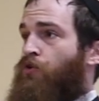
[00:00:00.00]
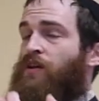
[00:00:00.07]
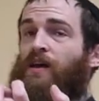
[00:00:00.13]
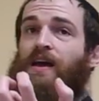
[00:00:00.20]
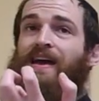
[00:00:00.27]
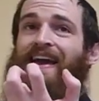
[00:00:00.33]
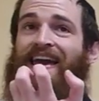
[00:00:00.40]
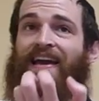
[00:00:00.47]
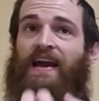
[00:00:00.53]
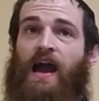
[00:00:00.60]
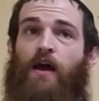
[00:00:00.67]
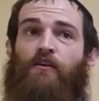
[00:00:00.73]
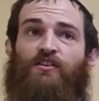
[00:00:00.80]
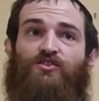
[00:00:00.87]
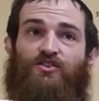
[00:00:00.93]
Don't
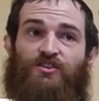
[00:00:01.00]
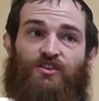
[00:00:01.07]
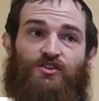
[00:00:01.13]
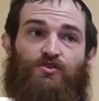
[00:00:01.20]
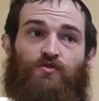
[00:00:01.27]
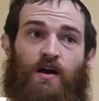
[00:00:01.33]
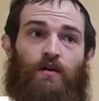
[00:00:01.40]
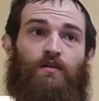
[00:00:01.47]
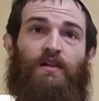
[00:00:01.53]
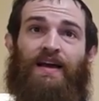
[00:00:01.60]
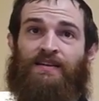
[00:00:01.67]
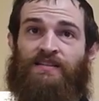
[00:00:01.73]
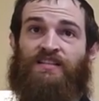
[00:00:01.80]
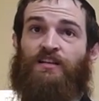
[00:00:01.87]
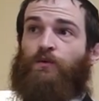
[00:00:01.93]
encourage it to struggle
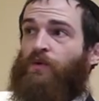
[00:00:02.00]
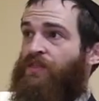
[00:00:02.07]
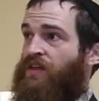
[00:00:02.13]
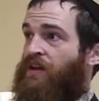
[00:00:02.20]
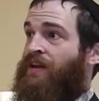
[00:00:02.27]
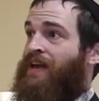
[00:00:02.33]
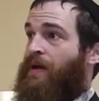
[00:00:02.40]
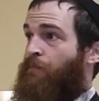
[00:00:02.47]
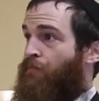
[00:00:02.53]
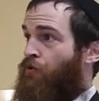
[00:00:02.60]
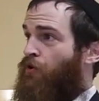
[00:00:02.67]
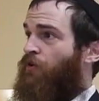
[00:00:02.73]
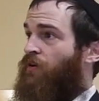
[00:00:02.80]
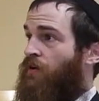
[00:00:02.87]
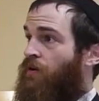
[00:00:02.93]
and deal with it and get
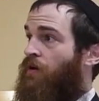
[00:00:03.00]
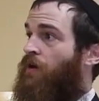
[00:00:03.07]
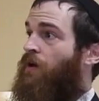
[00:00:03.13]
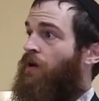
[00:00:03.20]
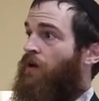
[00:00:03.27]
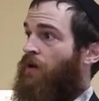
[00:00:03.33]
broken.